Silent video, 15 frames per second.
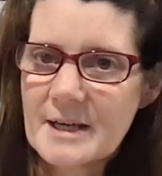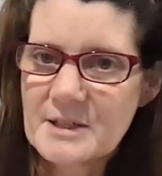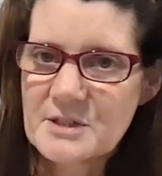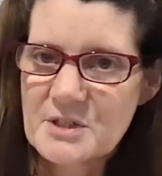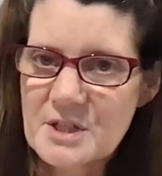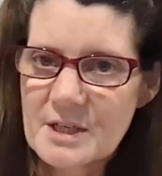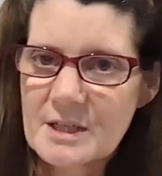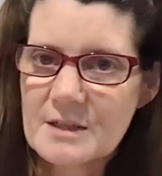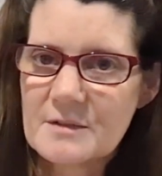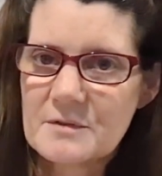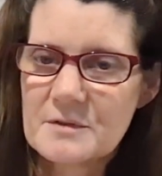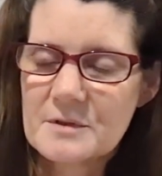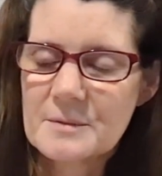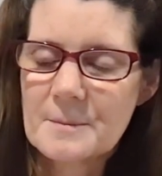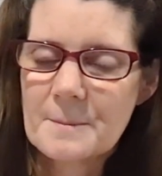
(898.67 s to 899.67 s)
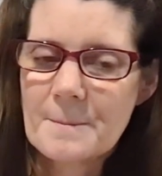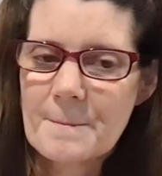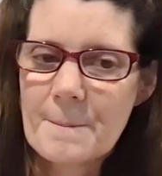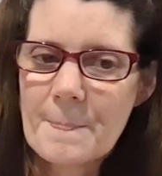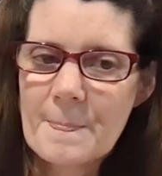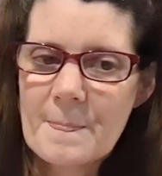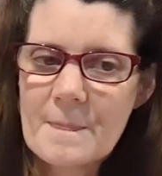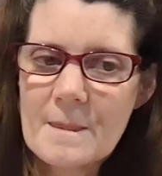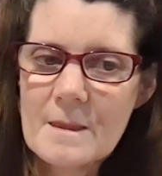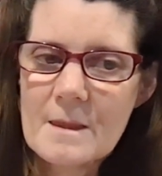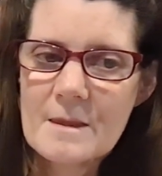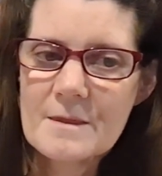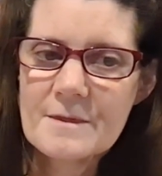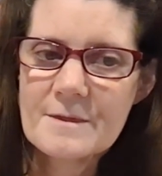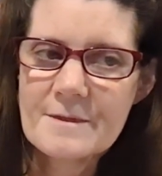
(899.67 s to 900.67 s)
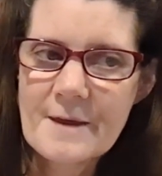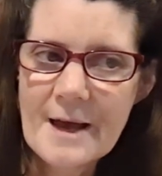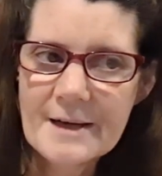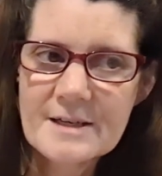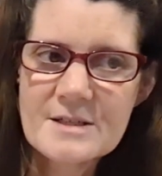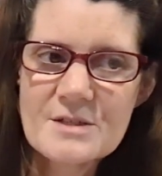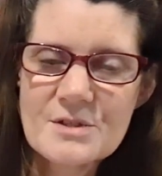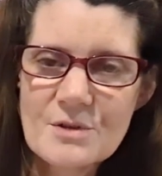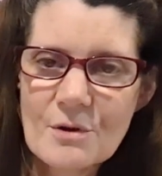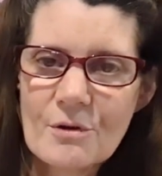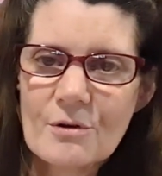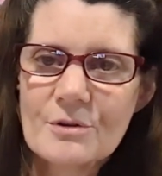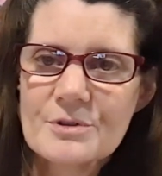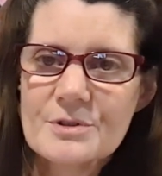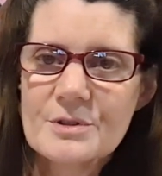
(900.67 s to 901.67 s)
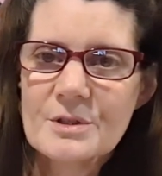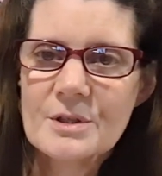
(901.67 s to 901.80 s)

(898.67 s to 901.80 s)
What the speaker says: achieved. that is not